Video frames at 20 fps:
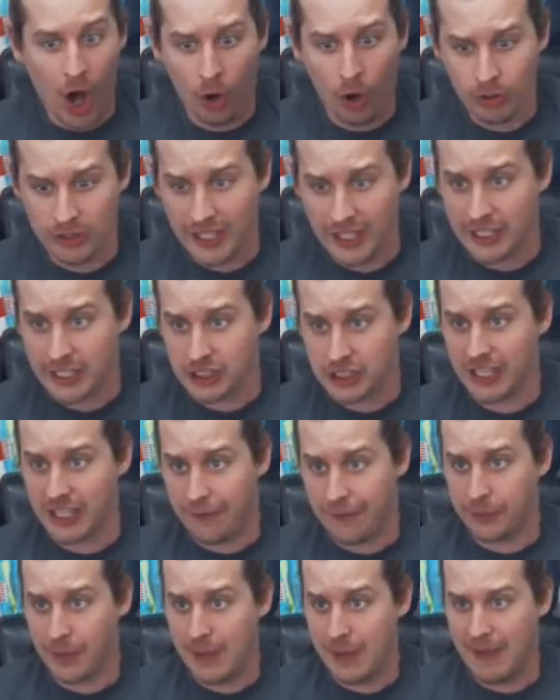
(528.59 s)
Holy
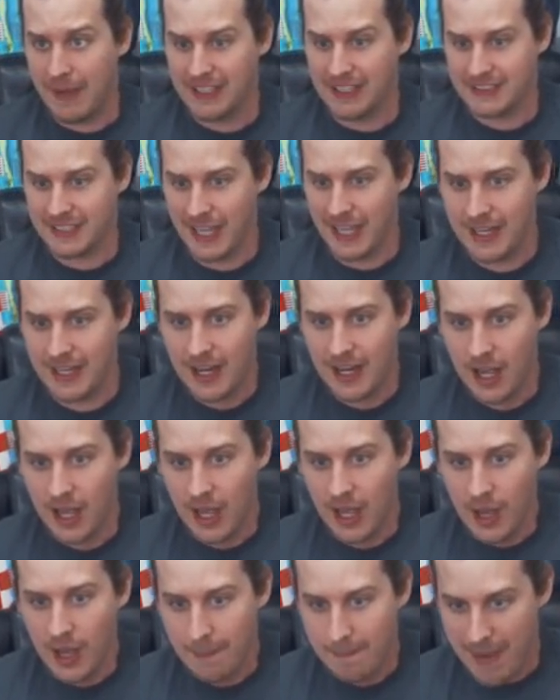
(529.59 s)
shit, three minutes in!
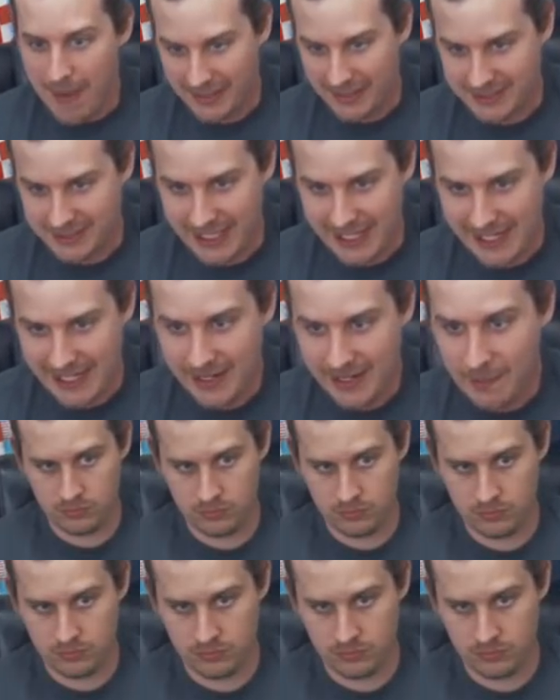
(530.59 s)
Messi!